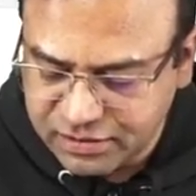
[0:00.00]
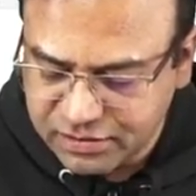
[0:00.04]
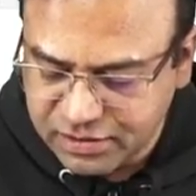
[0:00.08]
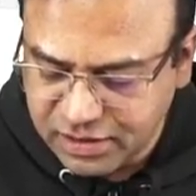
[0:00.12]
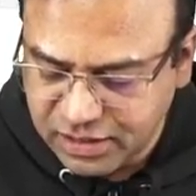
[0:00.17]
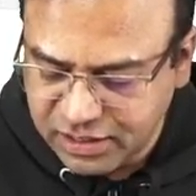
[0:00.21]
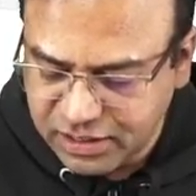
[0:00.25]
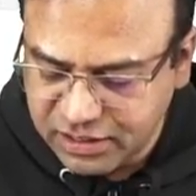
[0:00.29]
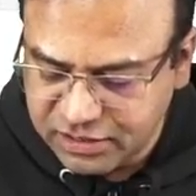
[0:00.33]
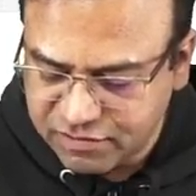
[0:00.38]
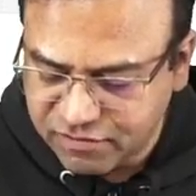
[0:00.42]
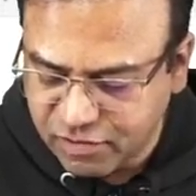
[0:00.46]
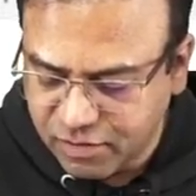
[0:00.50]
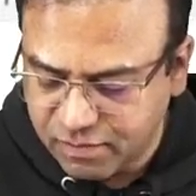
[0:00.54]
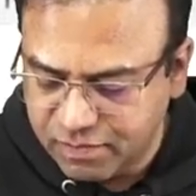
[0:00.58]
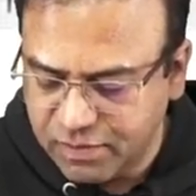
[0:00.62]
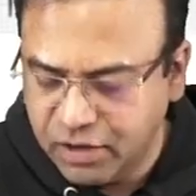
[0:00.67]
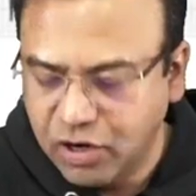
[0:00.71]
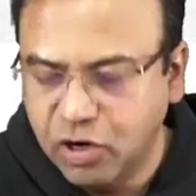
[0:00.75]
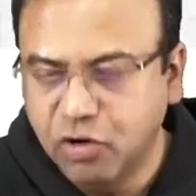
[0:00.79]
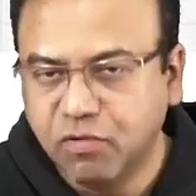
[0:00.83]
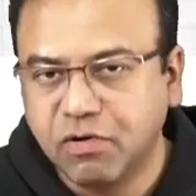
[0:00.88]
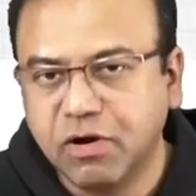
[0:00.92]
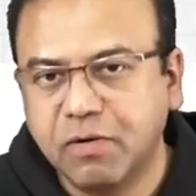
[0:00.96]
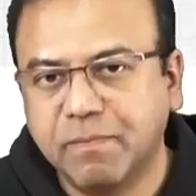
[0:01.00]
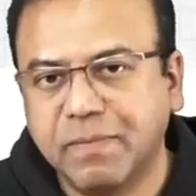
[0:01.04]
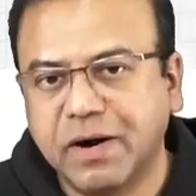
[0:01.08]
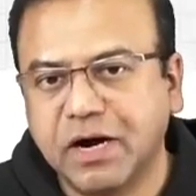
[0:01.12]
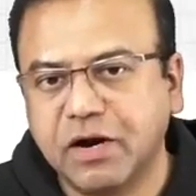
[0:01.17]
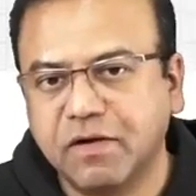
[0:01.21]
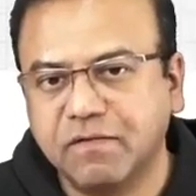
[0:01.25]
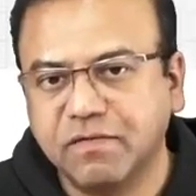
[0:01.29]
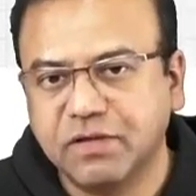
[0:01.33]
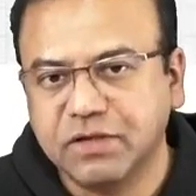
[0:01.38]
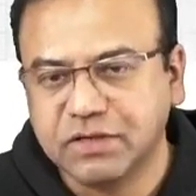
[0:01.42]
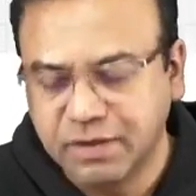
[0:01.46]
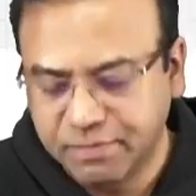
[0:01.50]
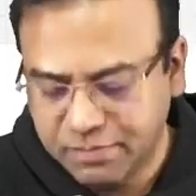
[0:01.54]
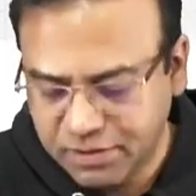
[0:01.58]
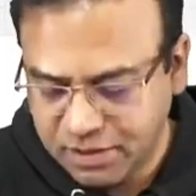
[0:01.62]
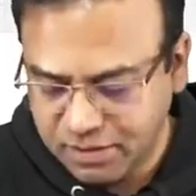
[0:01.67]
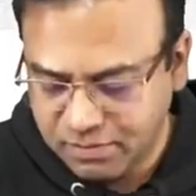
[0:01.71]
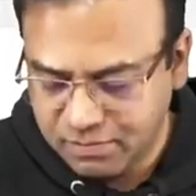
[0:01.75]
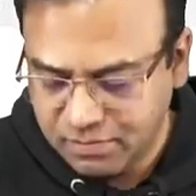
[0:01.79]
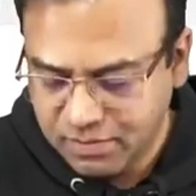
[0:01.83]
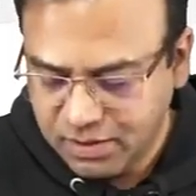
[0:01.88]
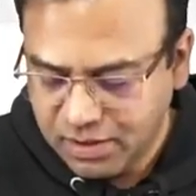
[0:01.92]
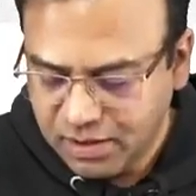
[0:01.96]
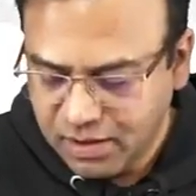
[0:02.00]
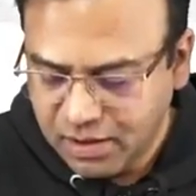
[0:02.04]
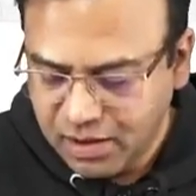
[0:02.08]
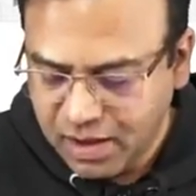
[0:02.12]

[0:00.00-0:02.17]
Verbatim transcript: is released from the lower part of the septum